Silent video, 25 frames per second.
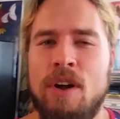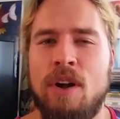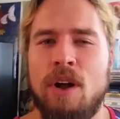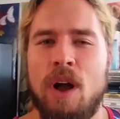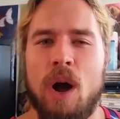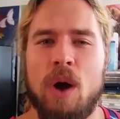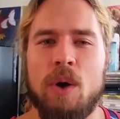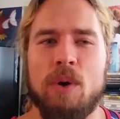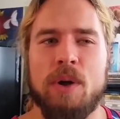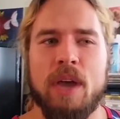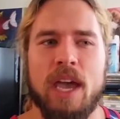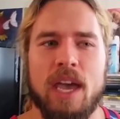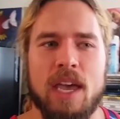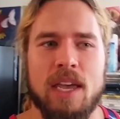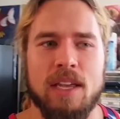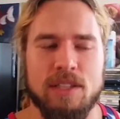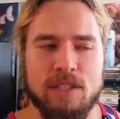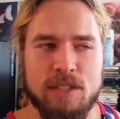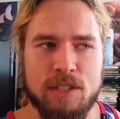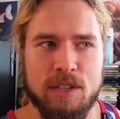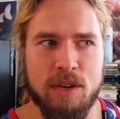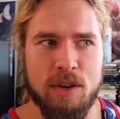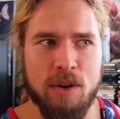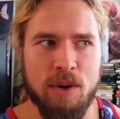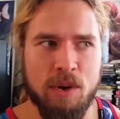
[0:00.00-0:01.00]
Okay,
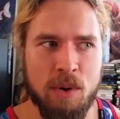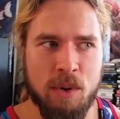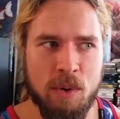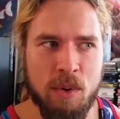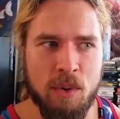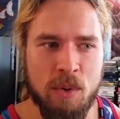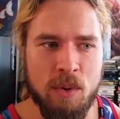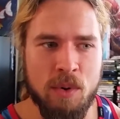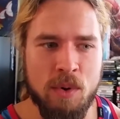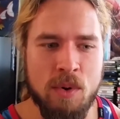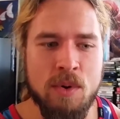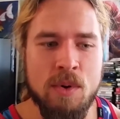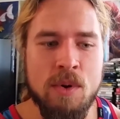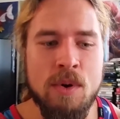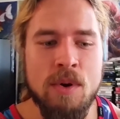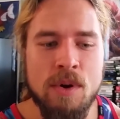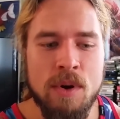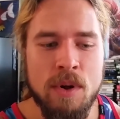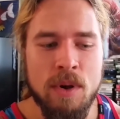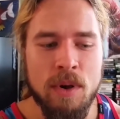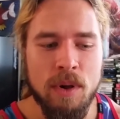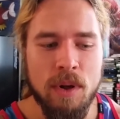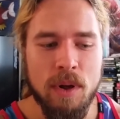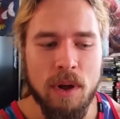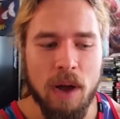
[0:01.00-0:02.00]
so
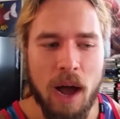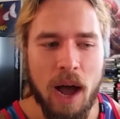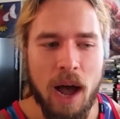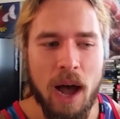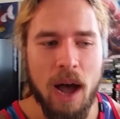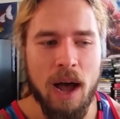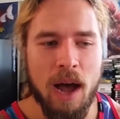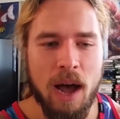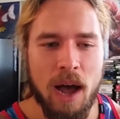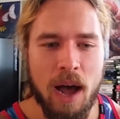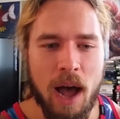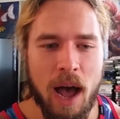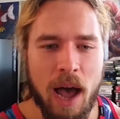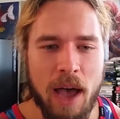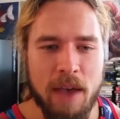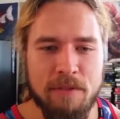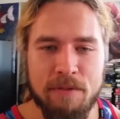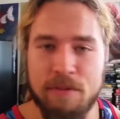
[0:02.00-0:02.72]
I